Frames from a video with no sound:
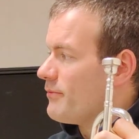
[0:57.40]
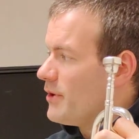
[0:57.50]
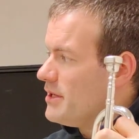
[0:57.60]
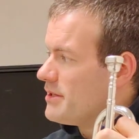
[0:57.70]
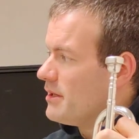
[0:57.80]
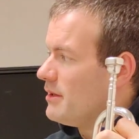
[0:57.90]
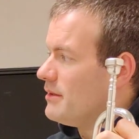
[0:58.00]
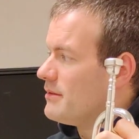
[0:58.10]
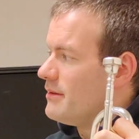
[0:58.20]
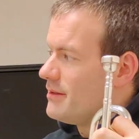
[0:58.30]
phrasing.
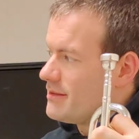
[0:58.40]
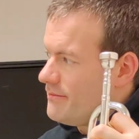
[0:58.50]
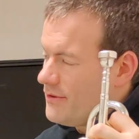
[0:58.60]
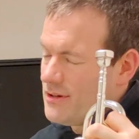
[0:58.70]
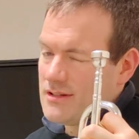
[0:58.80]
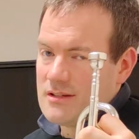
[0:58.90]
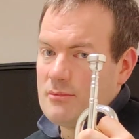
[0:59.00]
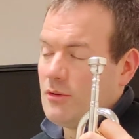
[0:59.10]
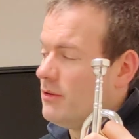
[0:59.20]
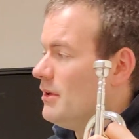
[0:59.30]
It's very
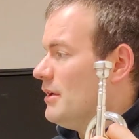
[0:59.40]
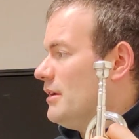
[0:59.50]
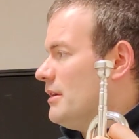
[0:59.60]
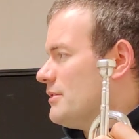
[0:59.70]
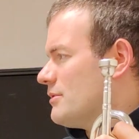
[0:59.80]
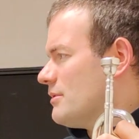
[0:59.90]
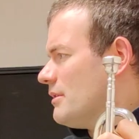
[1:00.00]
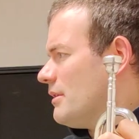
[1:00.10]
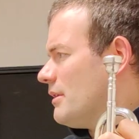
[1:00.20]
simple. It's